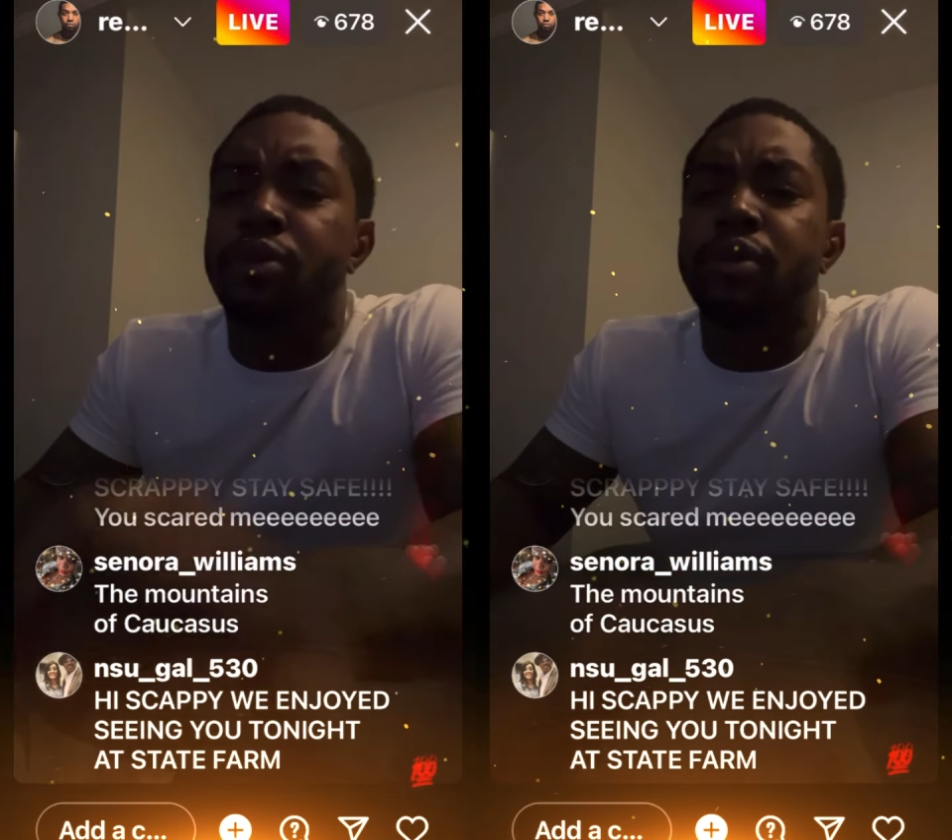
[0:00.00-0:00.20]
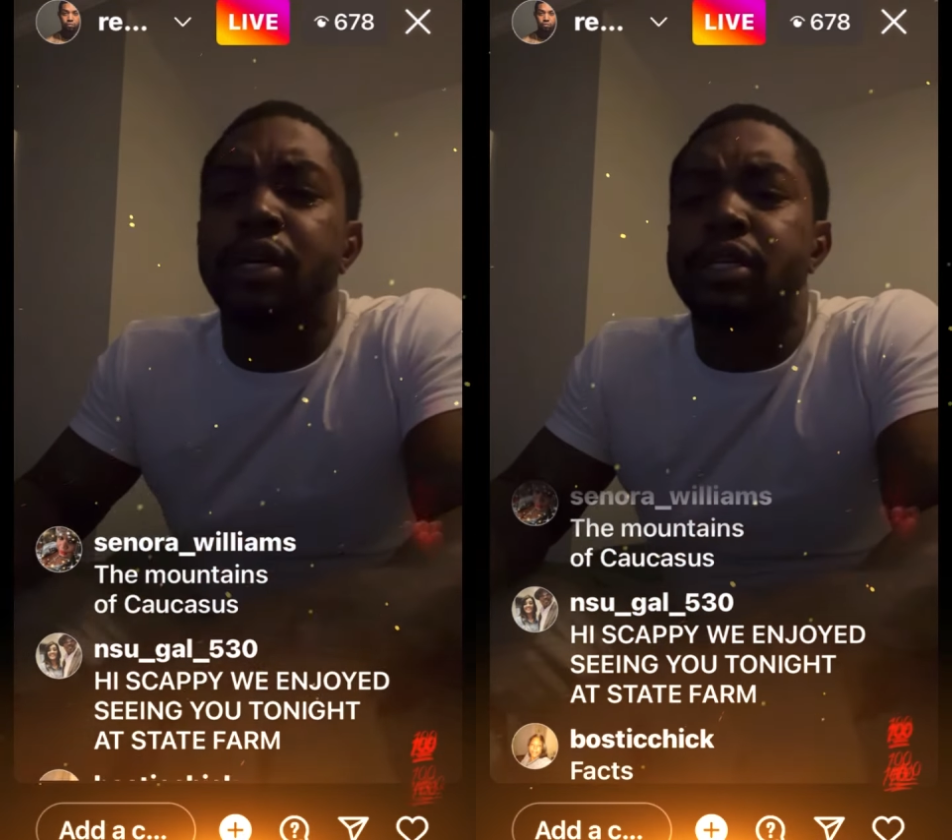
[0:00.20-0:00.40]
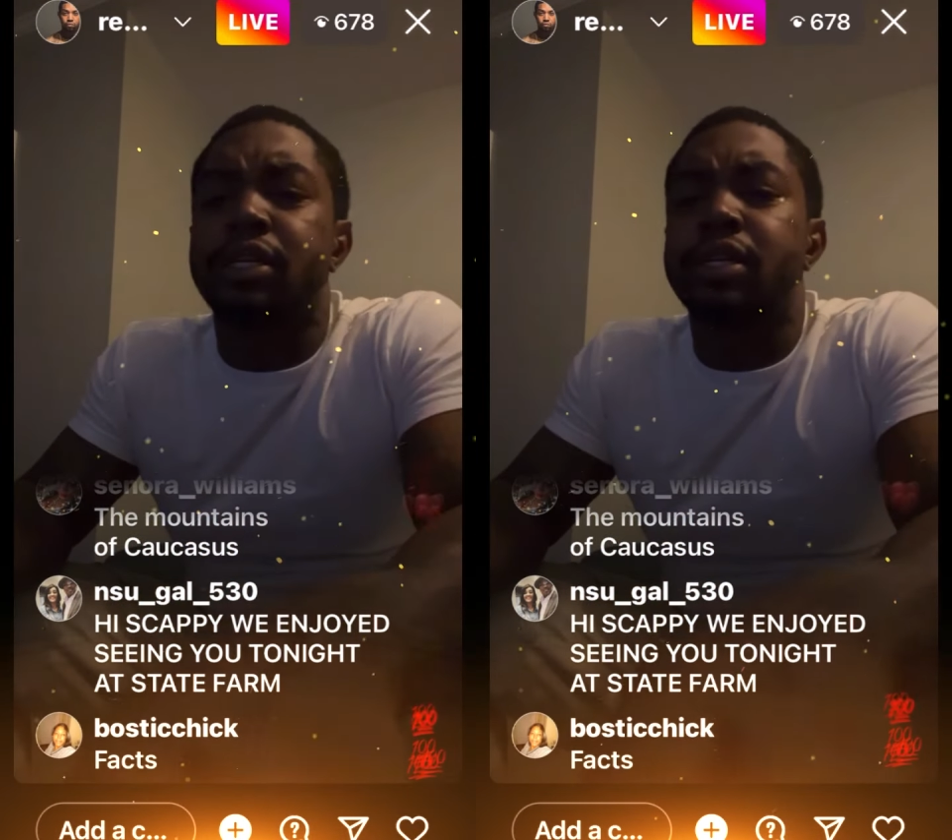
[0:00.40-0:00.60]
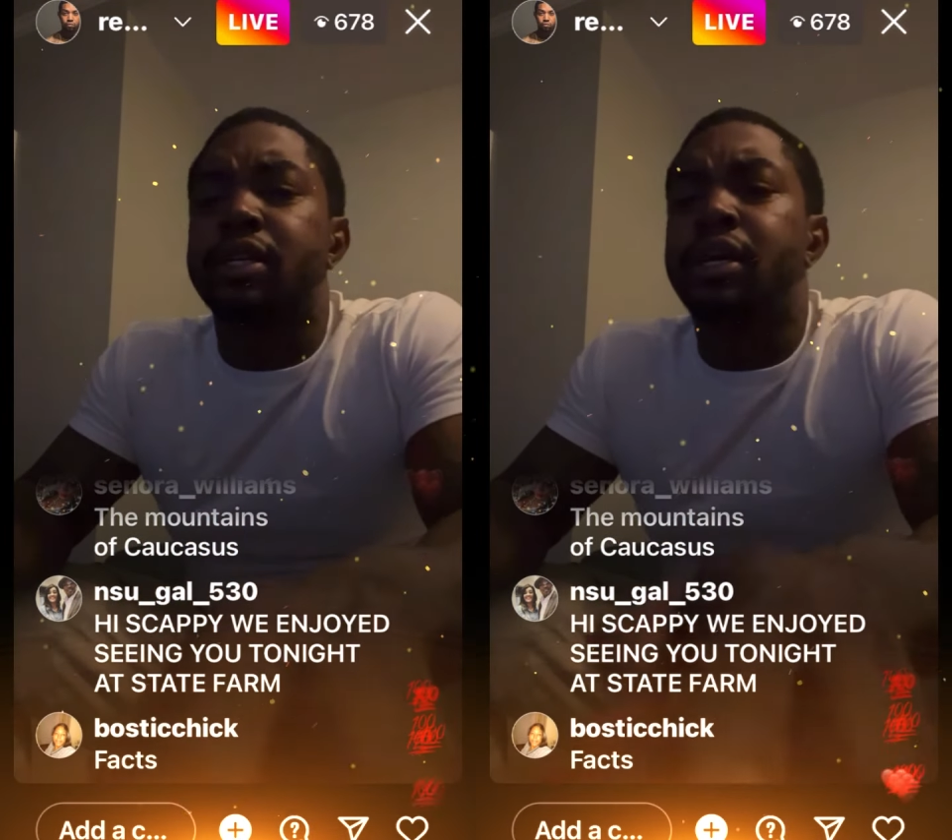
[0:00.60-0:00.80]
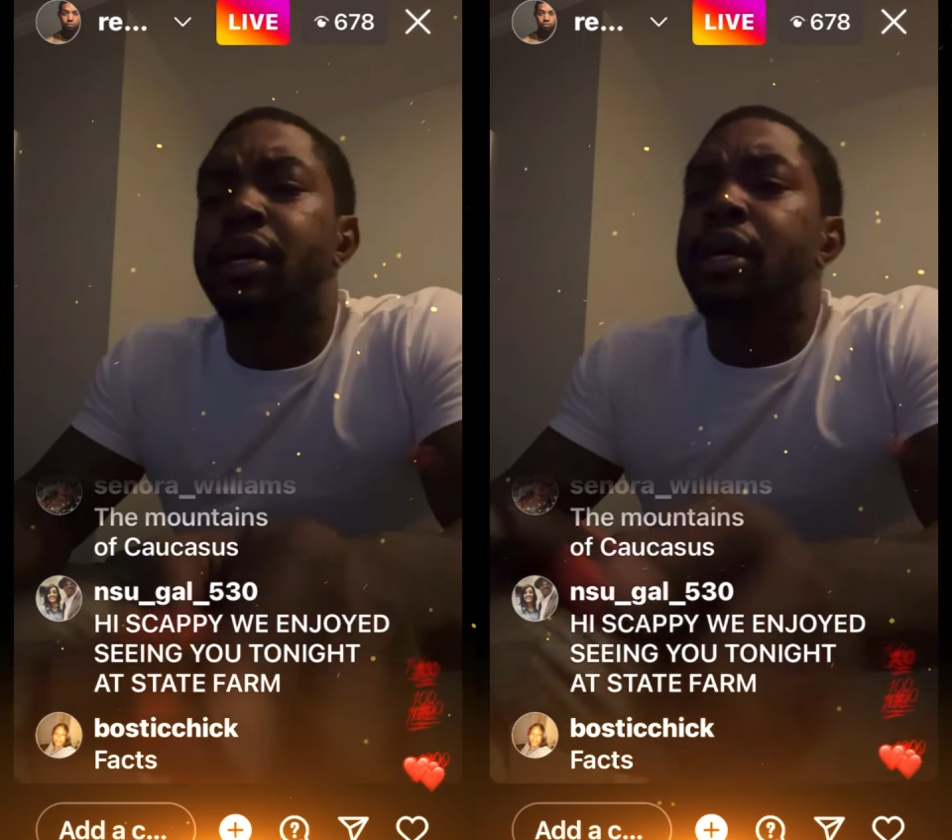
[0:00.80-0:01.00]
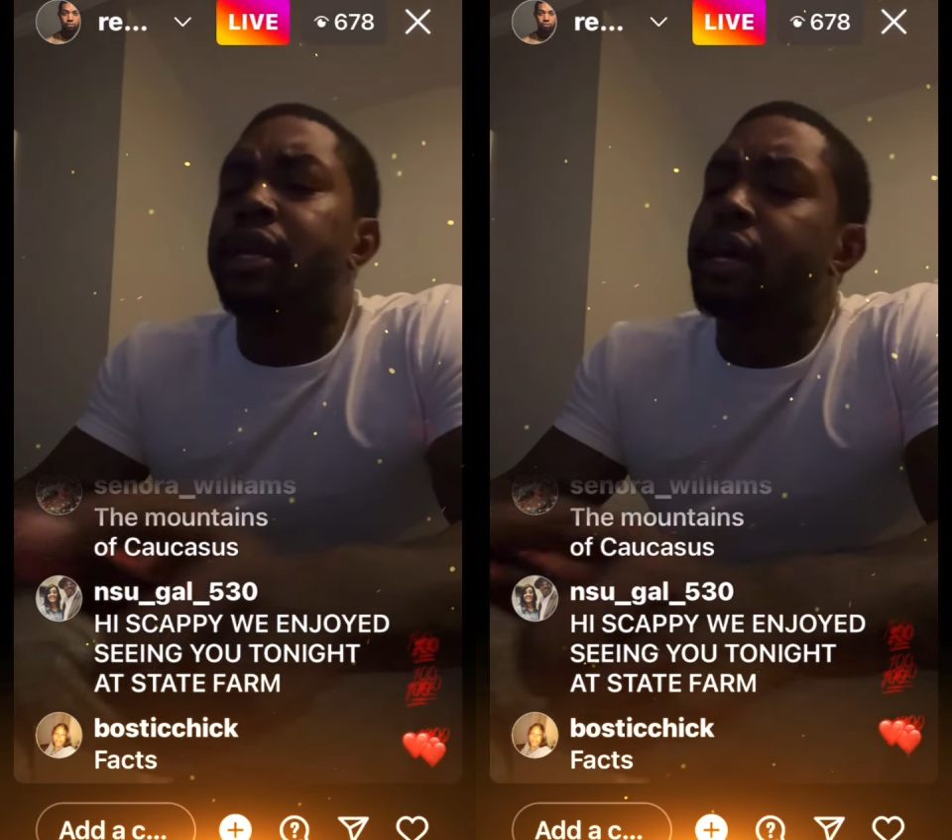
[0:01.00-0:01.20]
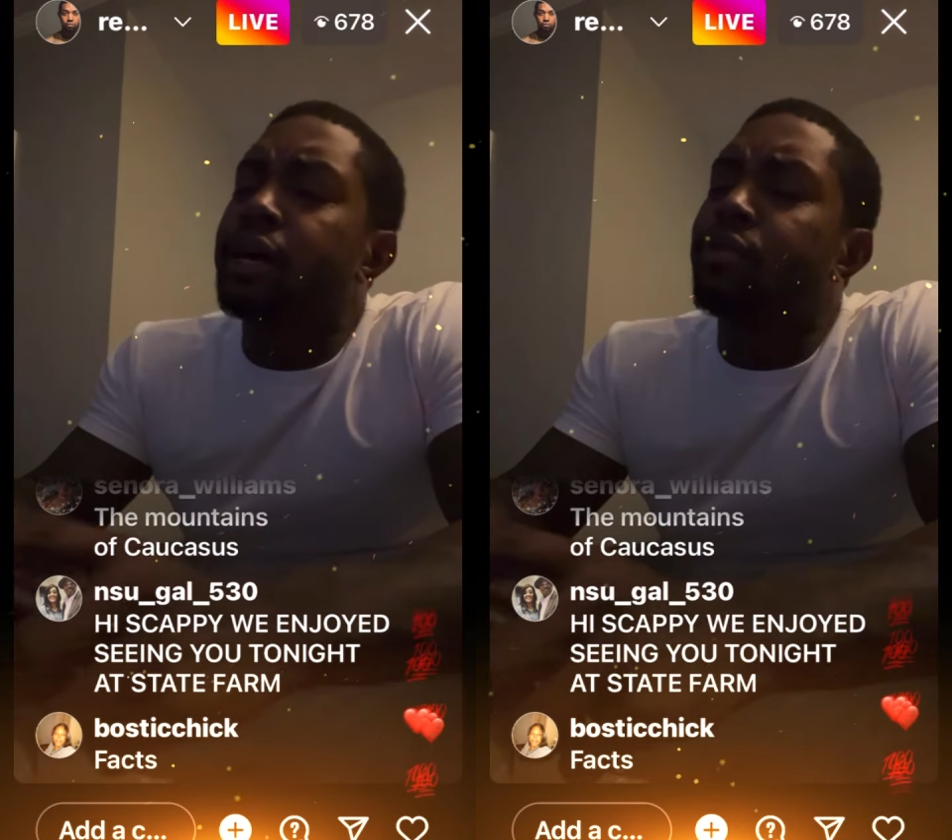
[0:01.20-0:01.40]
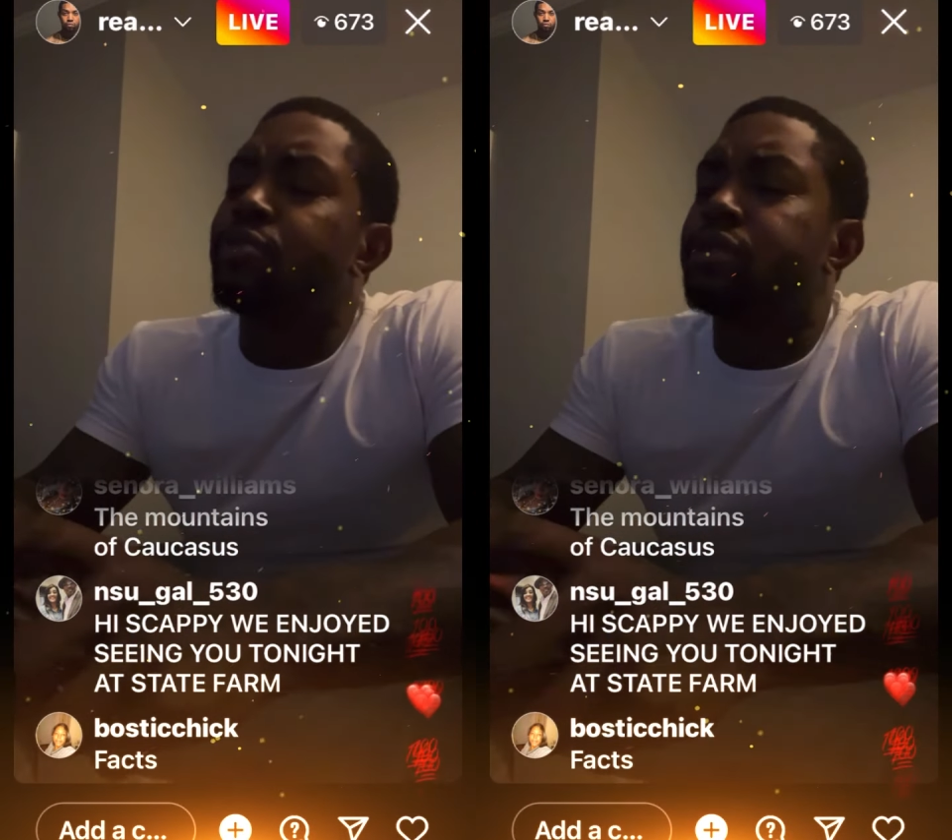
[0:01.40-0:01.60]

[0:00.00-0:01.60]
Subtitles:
been on hut shit. Nah,